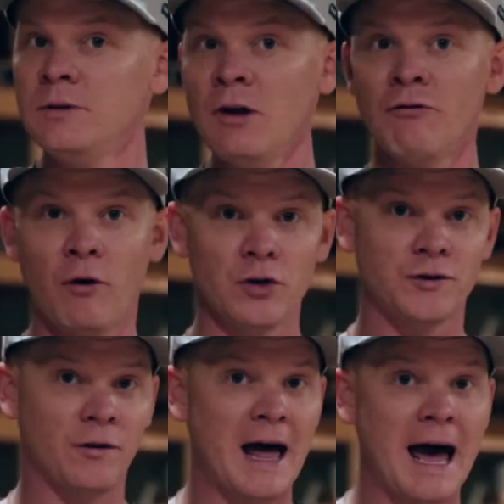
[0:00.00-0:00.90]
folds
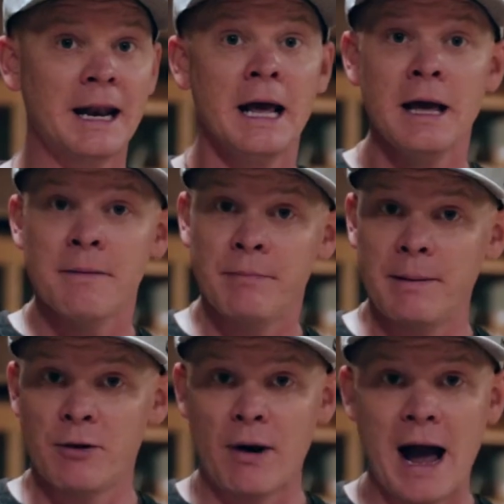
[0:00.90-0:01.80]
flat,
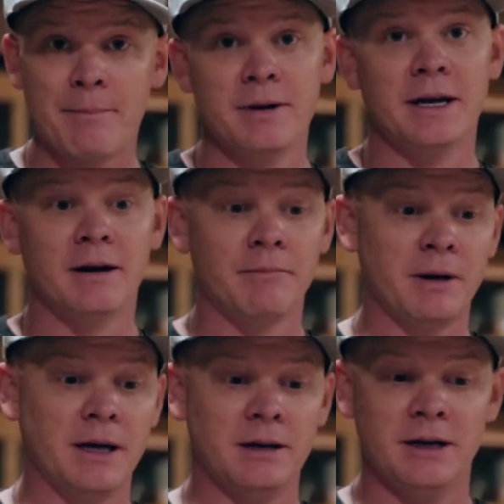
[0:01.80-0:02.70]
maybe wrap it in
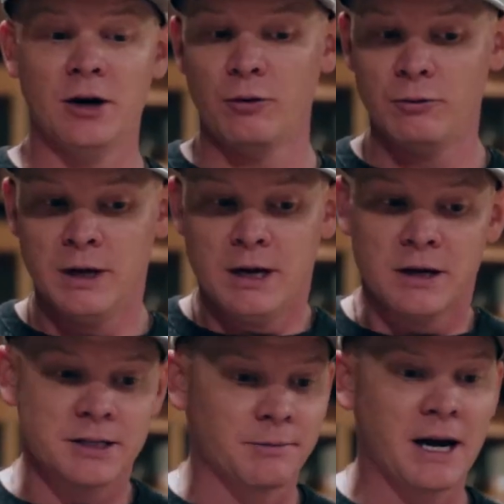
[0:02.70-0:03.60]
a,
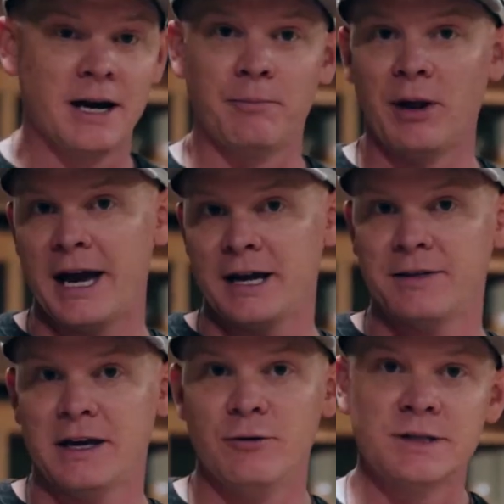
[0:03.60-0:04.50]
some kind of blanket
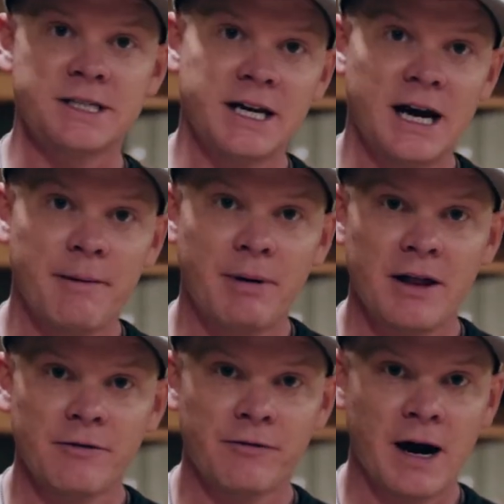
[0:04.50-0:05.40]
that you would sit on by
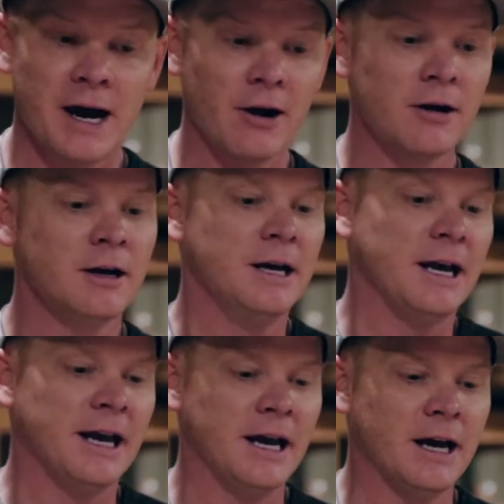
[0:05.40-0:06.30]
the fire,
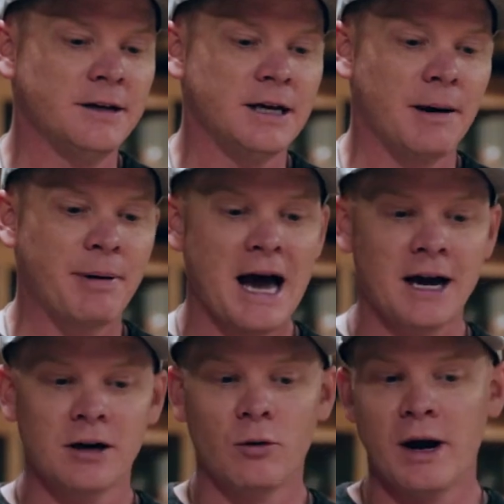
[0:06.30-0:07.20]
and
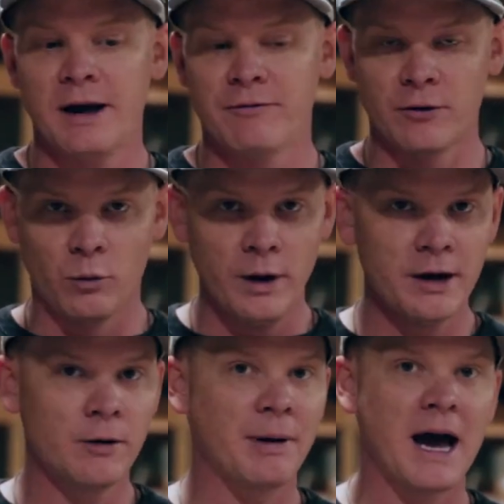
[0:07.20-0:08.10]
pack it away for the
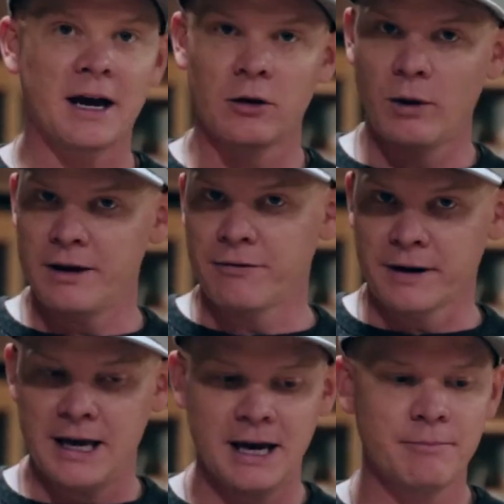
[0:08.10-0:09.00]
winter, pack it away for
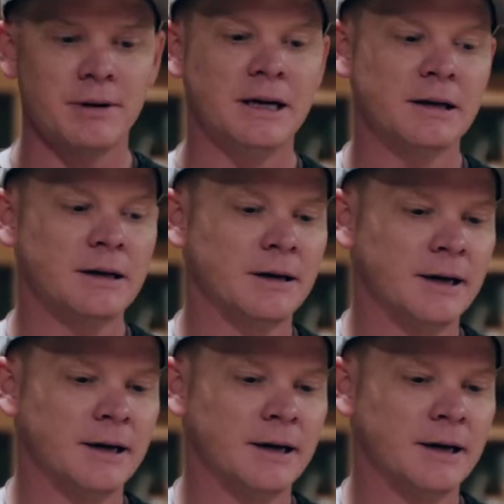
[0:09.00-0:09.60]
camping.